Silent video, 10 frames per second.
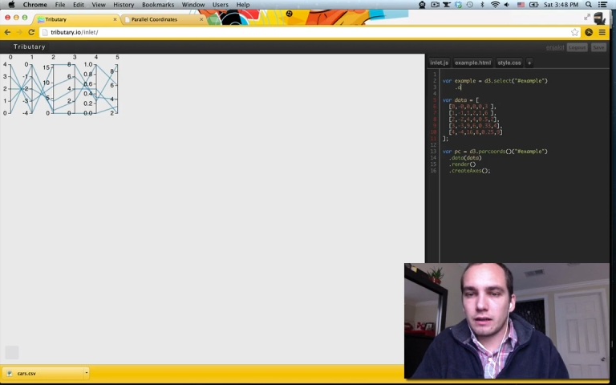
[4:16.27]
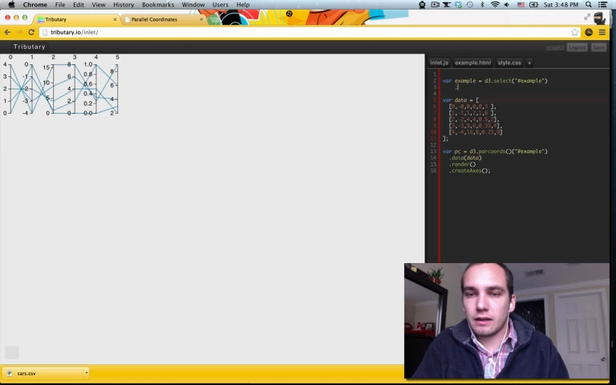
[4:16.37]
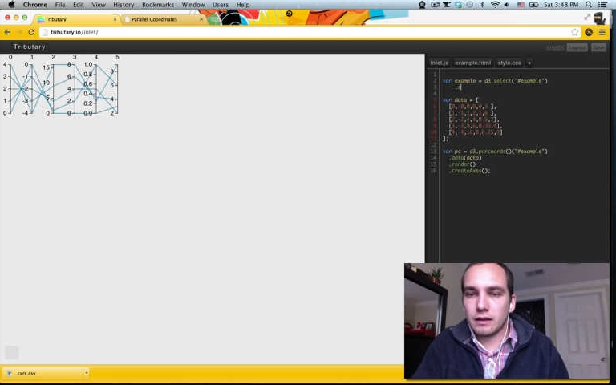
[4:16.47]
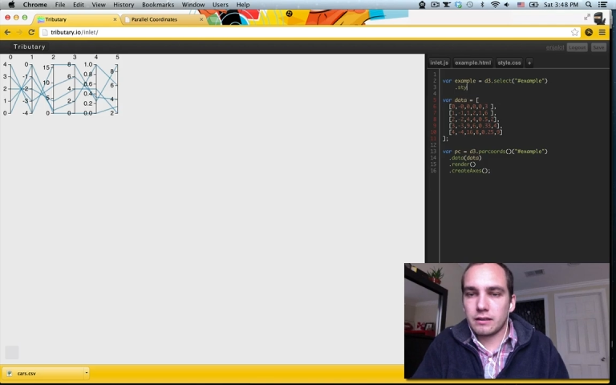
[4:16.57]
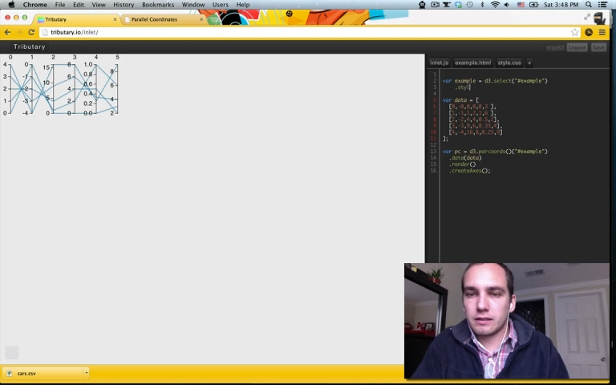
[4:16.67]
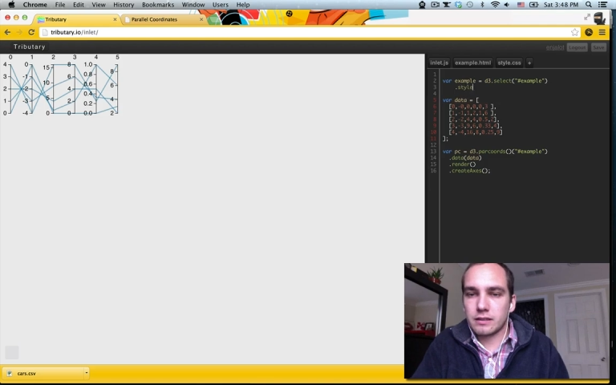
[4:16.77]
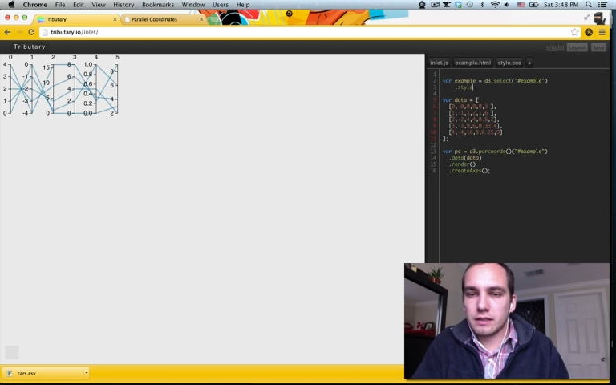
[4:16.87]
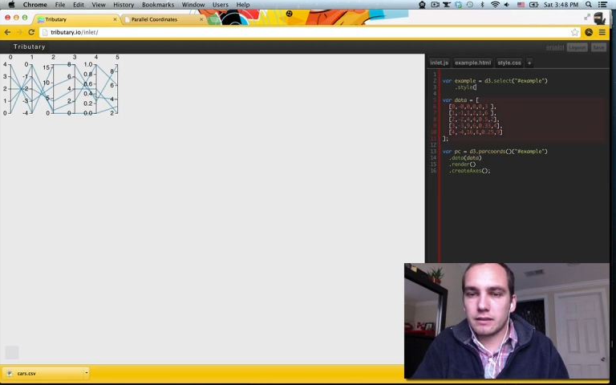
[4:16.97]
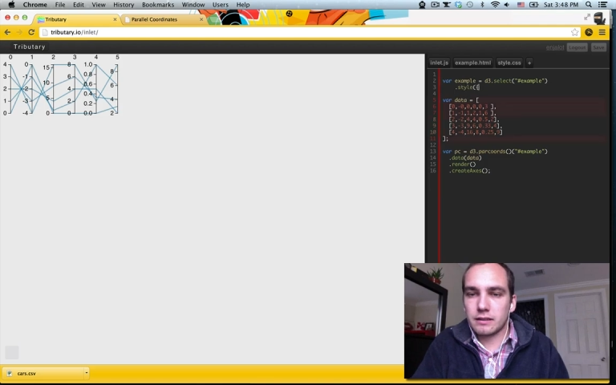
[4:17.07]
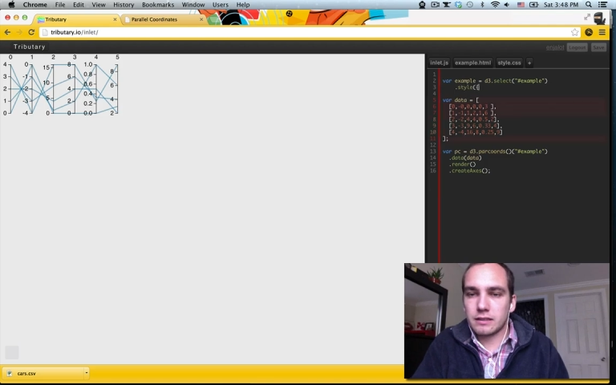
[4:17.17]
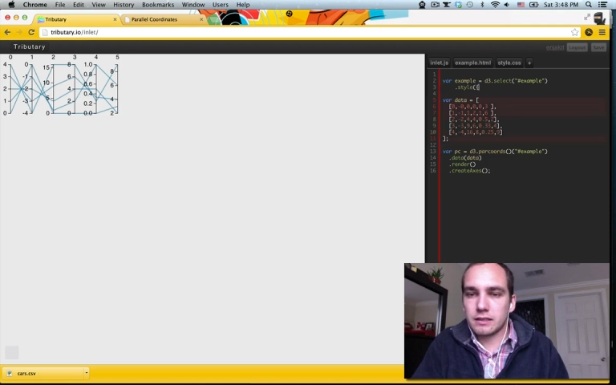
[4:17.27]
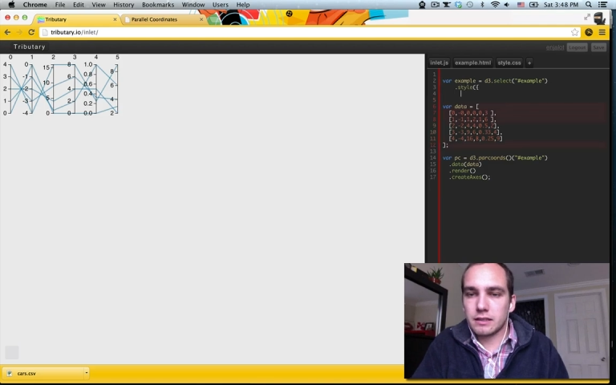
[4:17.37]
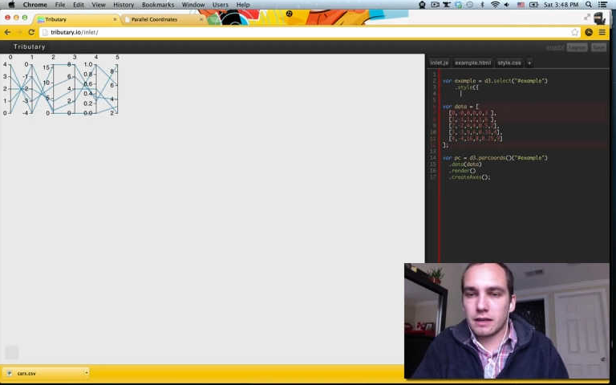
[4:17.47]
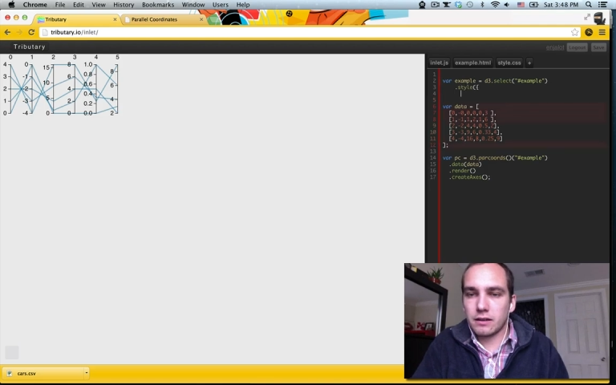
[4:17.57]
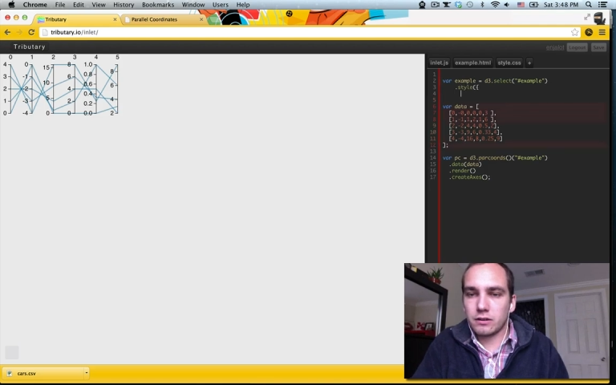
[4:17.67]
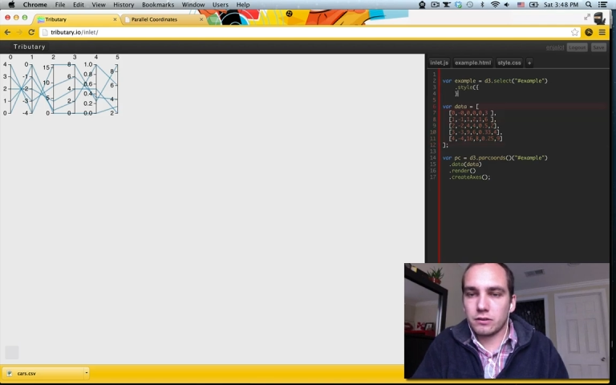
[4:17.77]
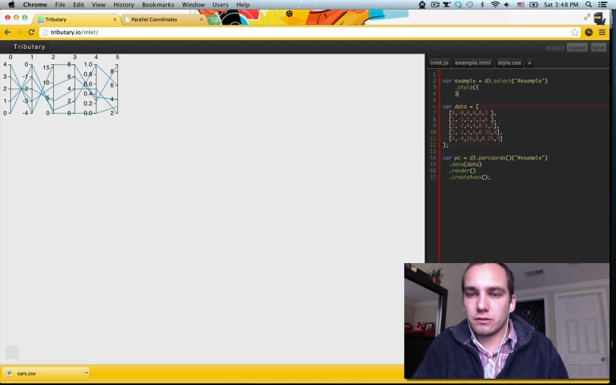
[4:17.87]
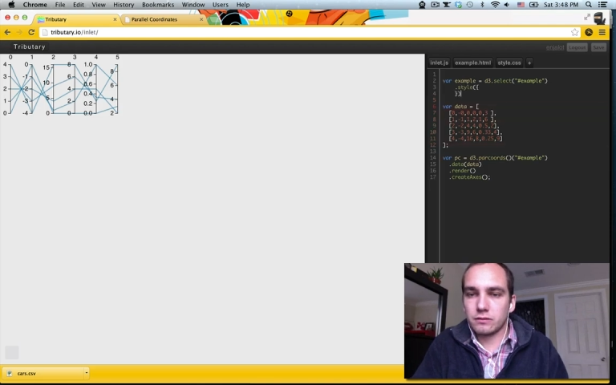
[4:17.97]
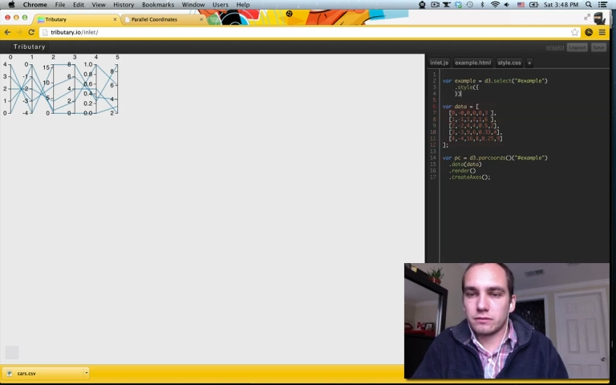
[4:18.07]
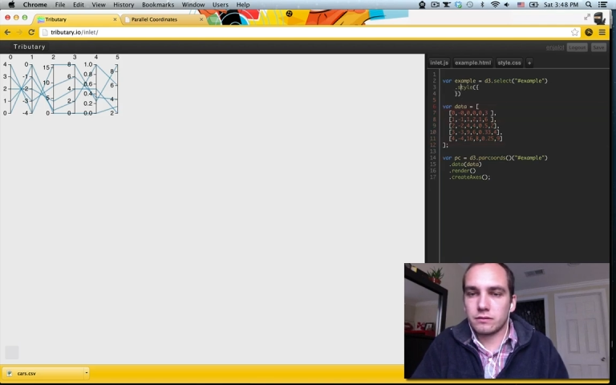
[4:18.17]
uh, set the style,